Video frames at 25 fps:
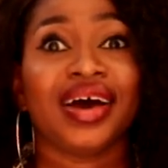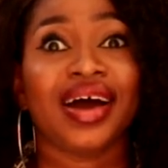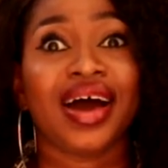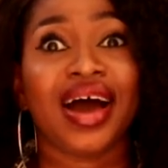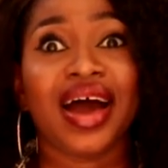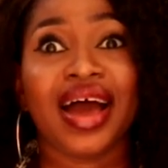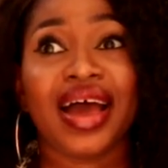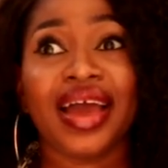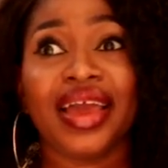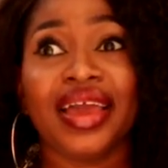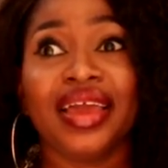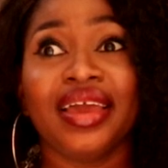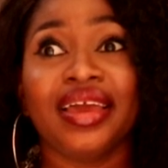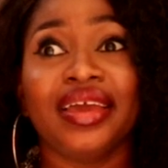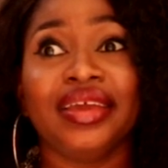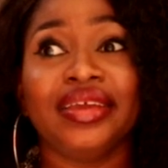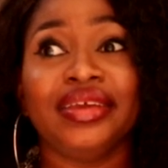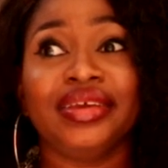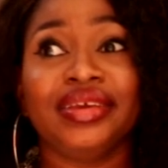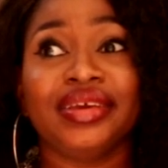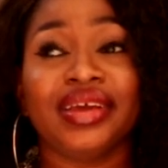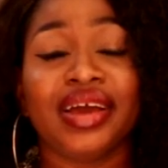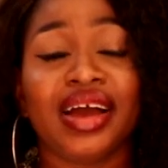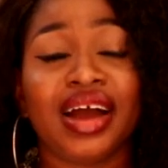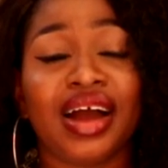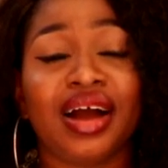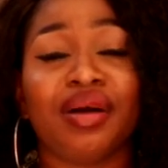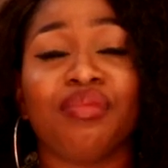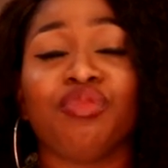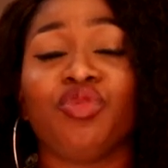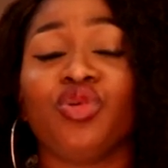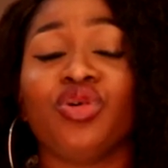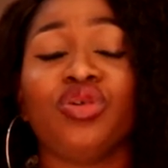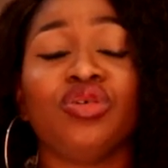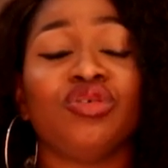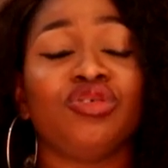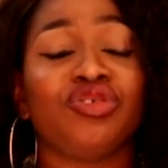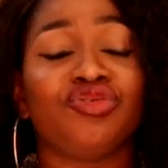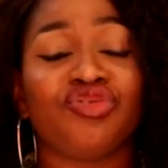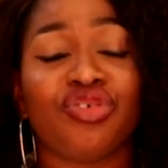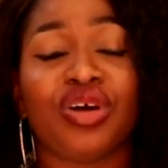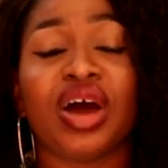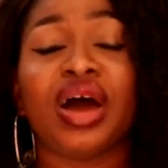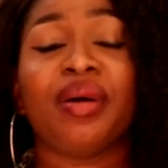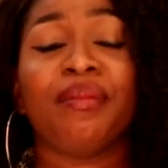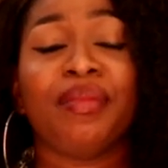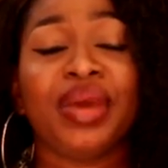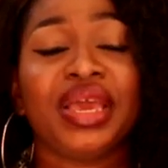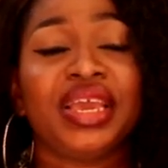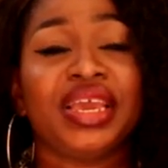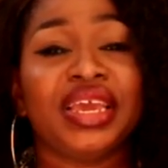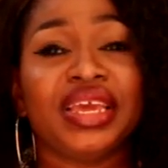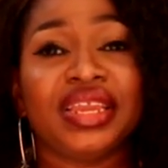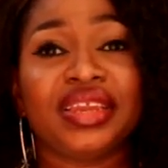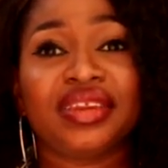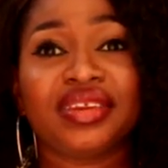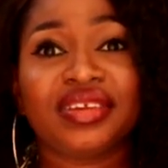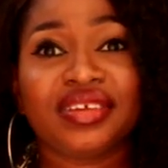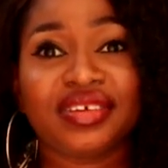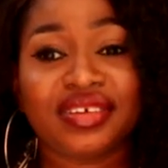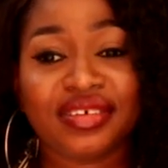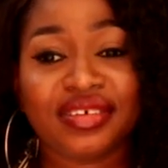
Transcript: I am going to try and make it